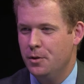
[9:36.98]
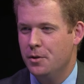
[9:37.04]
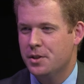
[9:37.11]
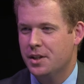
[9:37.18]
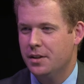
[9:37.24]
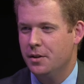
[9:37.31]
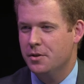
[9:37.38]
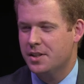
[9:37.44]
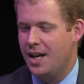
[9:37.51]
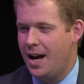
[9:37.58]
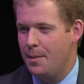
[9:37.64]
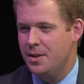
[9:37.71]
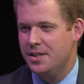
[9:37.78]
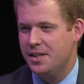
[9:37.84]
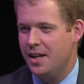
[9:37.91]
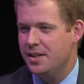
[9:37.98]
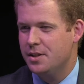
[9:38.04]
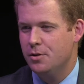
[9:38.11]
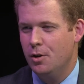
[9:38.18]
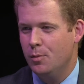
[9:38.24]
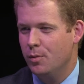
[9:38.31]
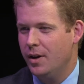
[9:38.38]
those common
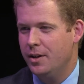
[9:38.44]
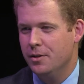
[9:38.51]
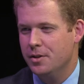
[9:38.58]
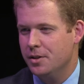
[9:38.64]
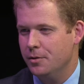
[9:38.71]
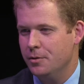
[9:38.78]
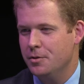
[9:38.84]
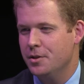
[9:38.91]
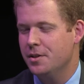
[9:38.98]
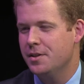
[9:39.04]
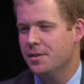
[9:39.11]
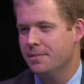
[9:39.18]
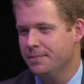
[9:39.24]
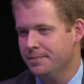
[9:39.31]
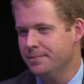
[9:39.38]
sense, no-brainer solutions.